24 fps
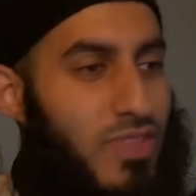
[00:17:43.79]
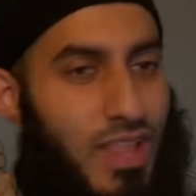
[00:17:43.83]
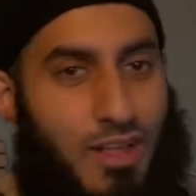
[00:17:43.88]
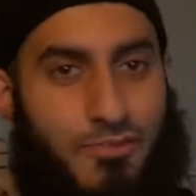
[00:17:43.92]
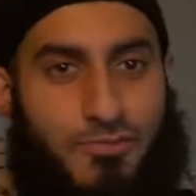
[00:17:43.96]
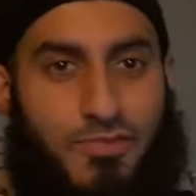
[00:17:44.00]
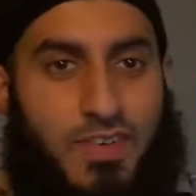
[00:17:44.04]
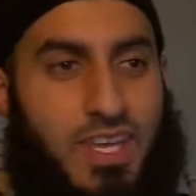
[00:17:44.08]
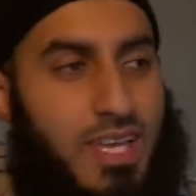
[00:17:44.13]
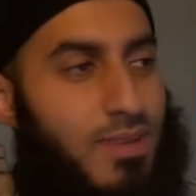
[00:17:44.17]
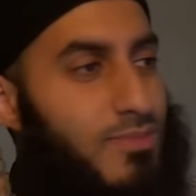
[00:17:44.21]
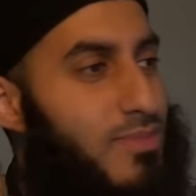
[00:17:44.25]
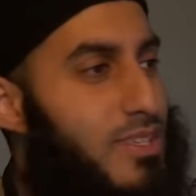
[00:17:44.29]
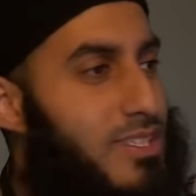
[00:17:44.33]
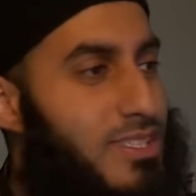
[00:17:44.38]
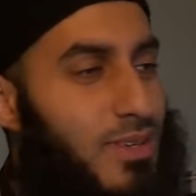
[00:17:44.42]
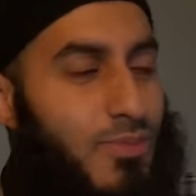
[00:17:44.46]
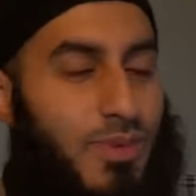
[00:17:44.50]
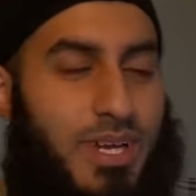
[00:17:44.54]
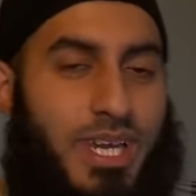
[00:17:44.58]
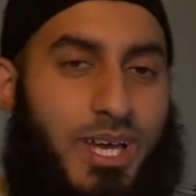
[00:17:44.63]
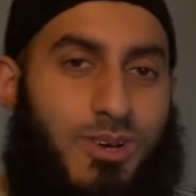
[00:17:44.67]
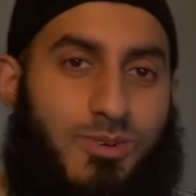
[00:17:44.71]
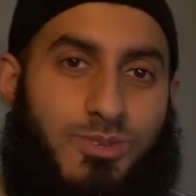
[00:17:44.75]
love for Him to
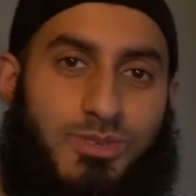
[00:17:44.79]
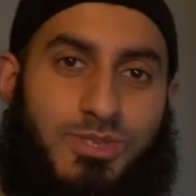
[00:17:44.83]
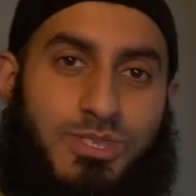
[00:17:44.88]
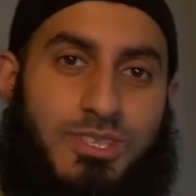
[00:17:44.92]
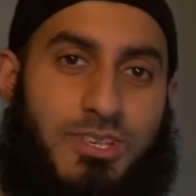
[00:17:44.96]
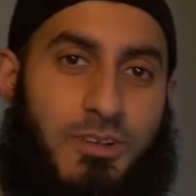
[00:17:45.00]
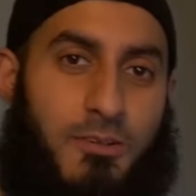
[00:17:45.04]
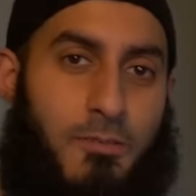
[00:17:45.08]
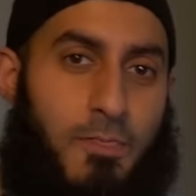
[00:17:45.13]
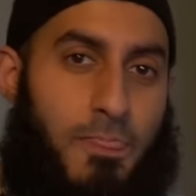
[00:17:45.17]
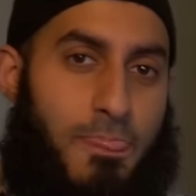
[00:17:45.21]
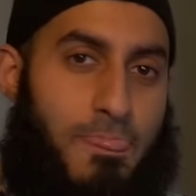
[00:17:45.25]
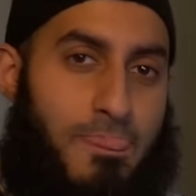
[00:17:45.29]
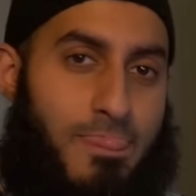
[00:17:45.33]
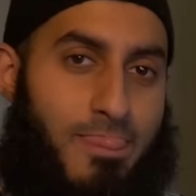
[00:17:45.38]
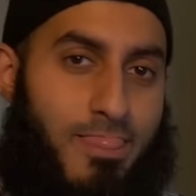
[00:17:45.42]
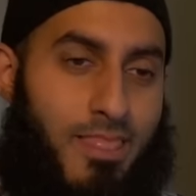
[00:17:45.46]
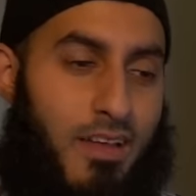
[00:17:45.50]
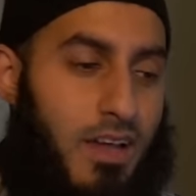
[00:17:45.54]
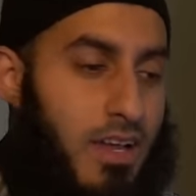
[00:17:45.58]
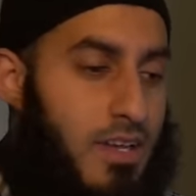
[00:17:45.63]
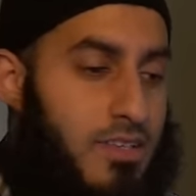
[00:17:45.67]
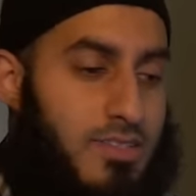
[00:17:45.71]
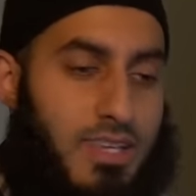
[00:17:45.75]
someone else.
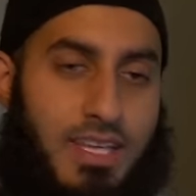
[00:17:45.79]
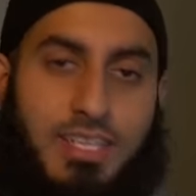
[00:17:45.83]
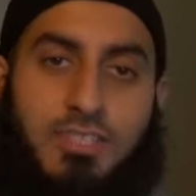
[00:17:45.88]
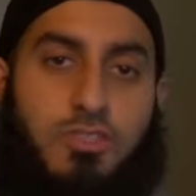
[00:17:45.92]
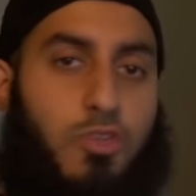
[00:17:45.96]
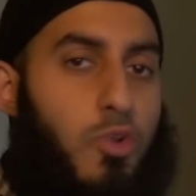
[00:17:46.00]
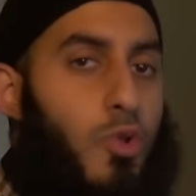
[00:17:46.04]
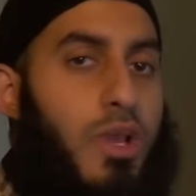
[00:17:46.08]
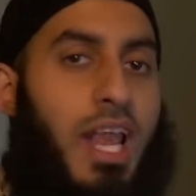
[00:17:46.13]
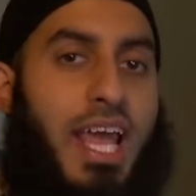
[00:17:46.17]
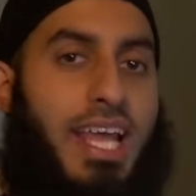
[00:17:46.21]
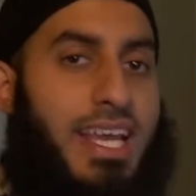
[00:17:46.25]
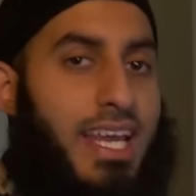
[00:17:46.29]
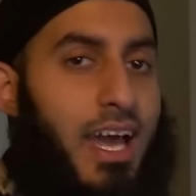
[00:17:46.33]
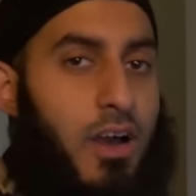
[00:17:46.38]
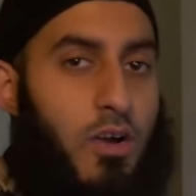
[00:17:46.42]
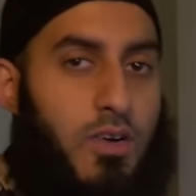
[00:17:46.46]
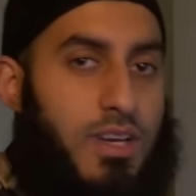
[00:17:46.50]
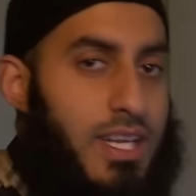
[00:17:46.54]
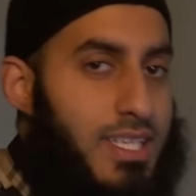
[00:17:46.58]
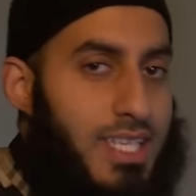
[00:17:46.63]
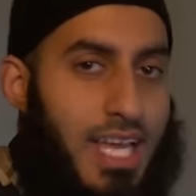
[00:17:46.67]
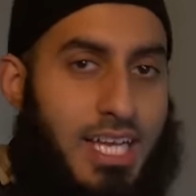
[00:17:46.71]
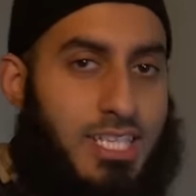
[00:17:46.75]
So it's too late now.
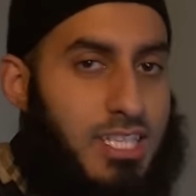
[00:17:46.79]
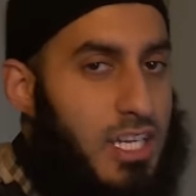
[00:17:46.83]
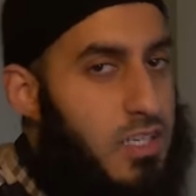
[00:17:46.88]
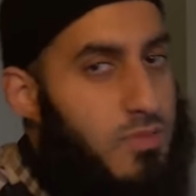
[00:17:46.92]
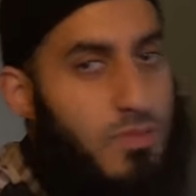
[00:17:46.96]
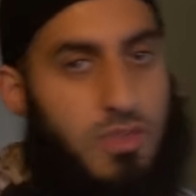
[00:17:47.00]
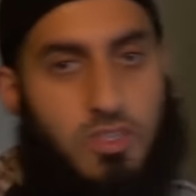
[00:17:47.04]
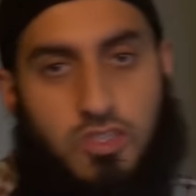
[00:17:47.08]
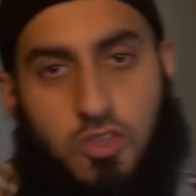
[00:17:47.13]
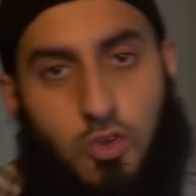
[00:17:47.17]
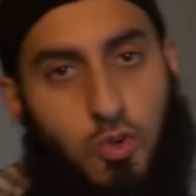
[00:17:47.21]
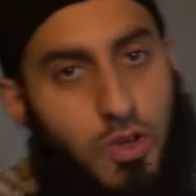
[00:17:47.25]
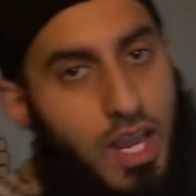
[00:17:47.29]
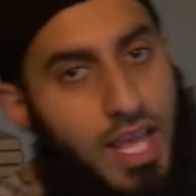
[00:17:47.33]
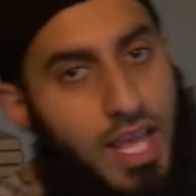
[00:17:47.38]
On the day of judgment, it's too